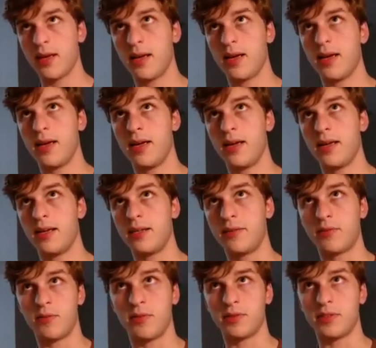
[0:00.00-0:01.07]
And of
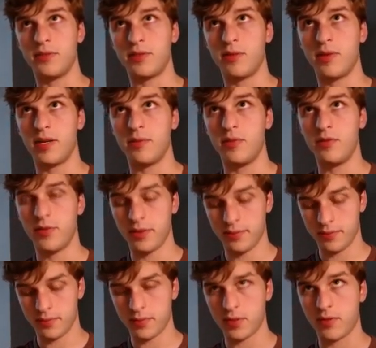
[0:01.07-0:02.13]
course, it'll go ahead and move it.
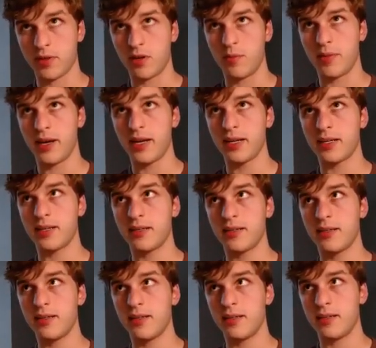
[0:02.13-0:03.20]
So if I go back,
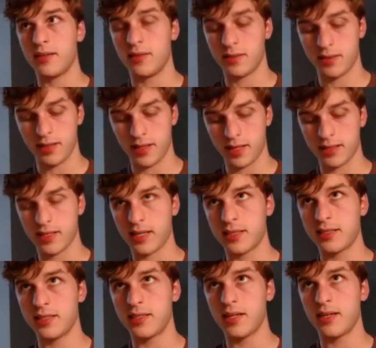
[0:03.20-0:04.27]
you'll see that text
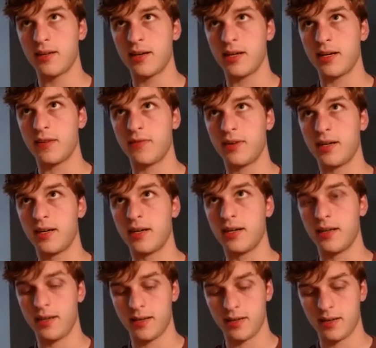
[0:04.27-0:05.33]
is there. And if I
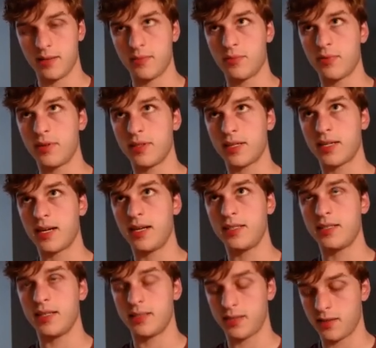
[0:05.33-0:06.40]
print the
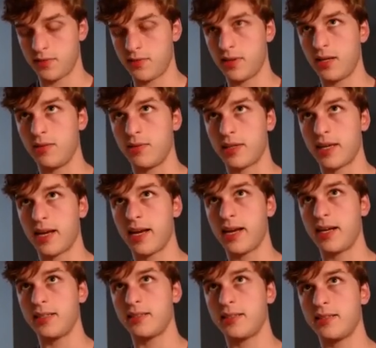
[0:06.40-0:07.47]
contents of the file with
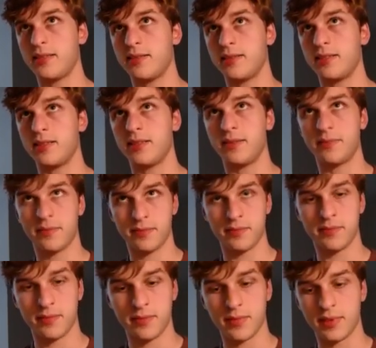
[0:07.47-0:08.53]
cat, you'll see
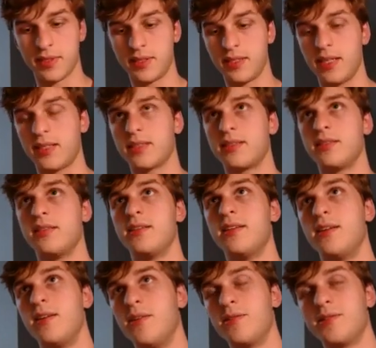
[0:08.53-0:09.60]
this is text.
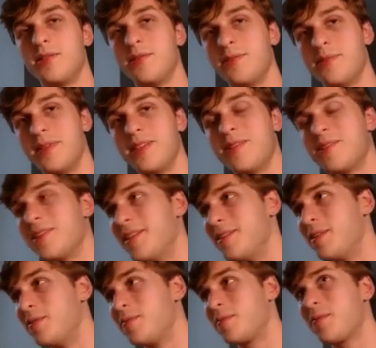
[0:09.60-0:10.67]
Also, another side
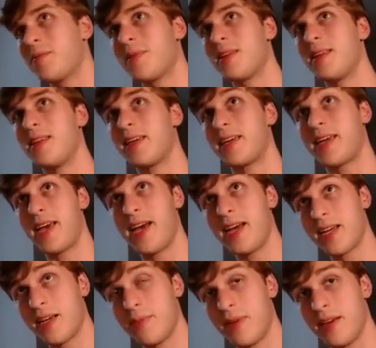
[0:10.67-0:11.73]
note, the cat
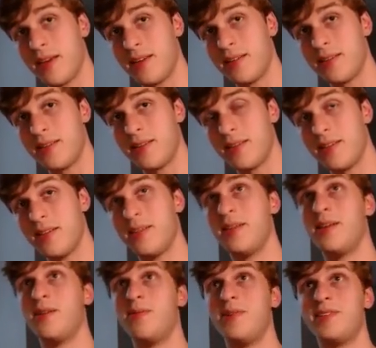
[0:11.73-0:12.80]
command
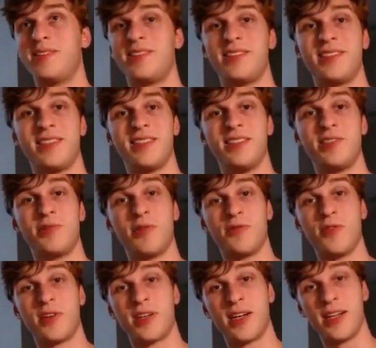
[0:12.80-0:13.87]
which is short
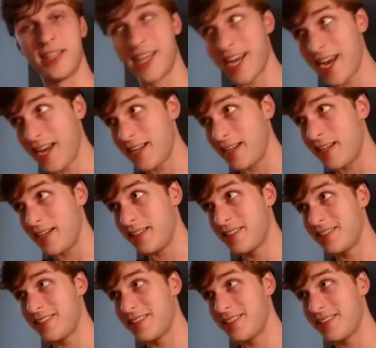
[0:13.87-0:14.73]
for concatenate.